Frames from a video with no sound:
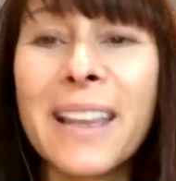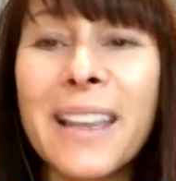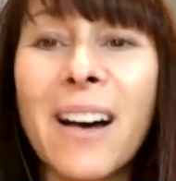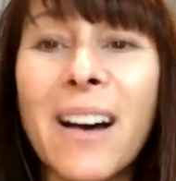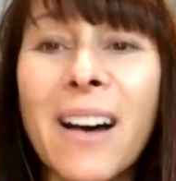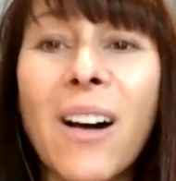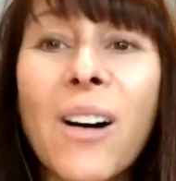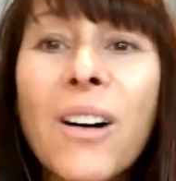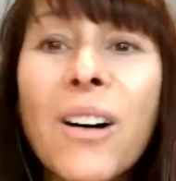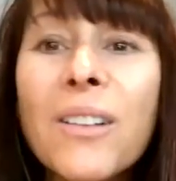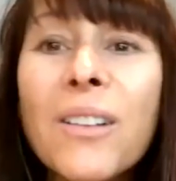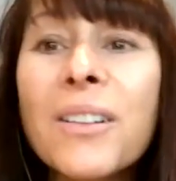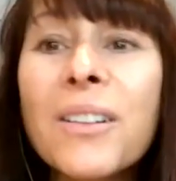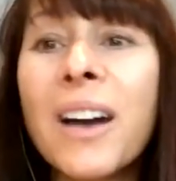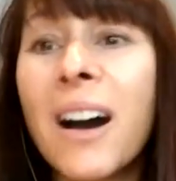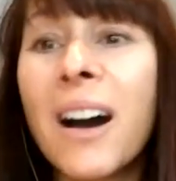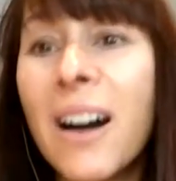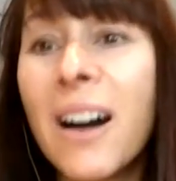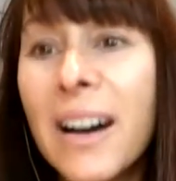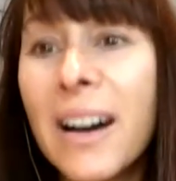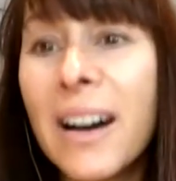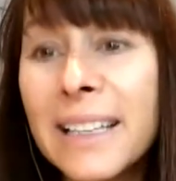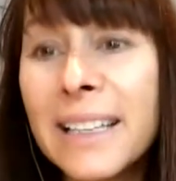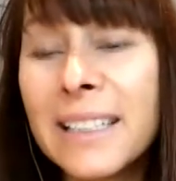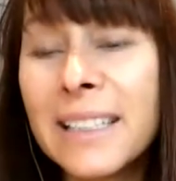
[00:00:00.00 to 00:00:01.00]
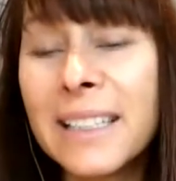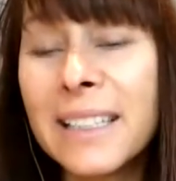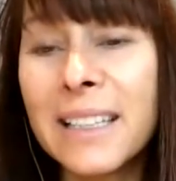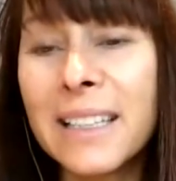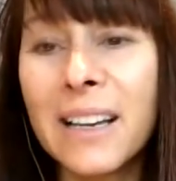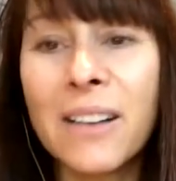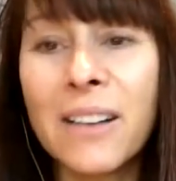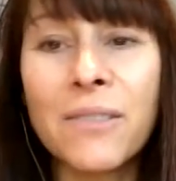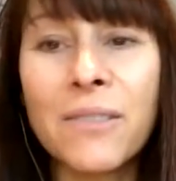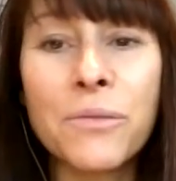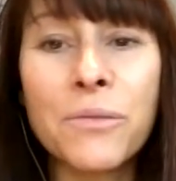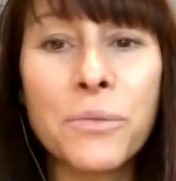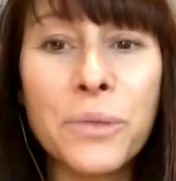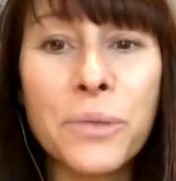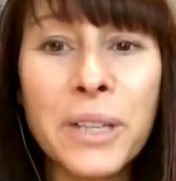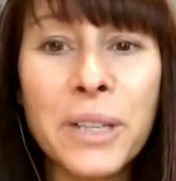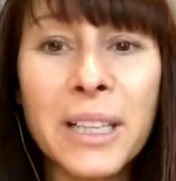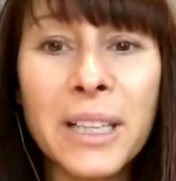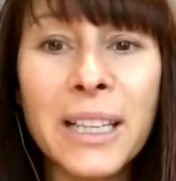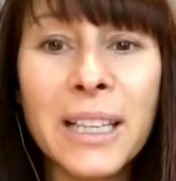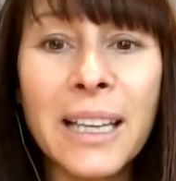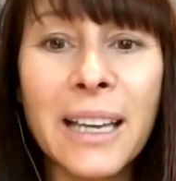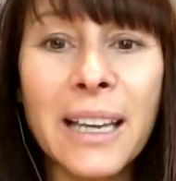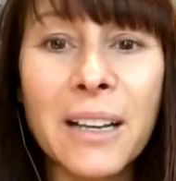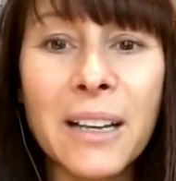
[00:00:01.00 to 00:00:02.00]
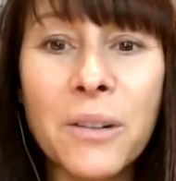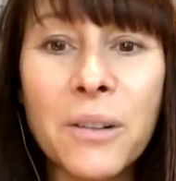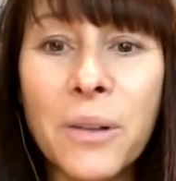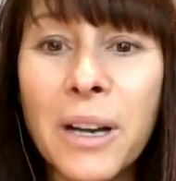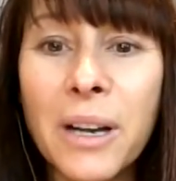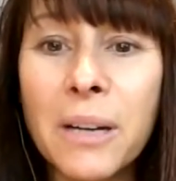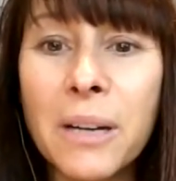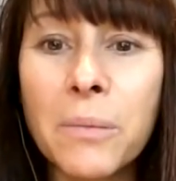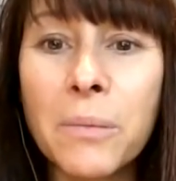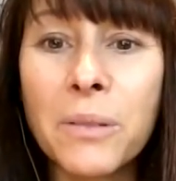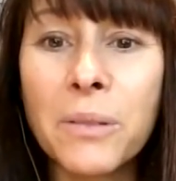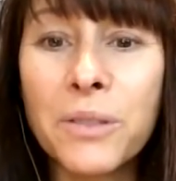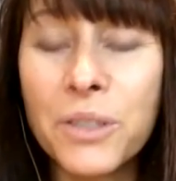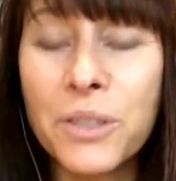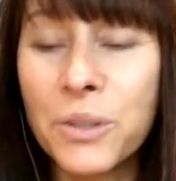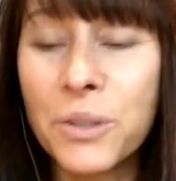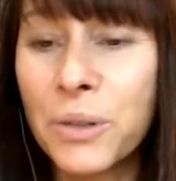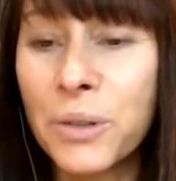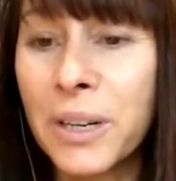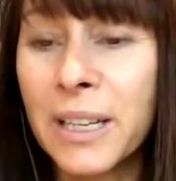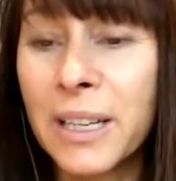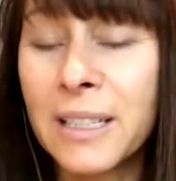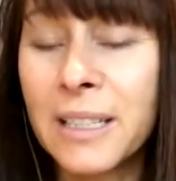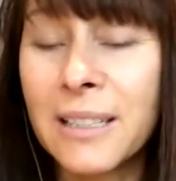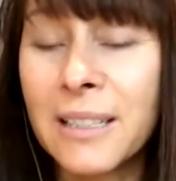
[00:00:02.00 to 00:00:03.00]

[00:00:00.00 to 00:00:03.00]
all kinds of really incredible stories.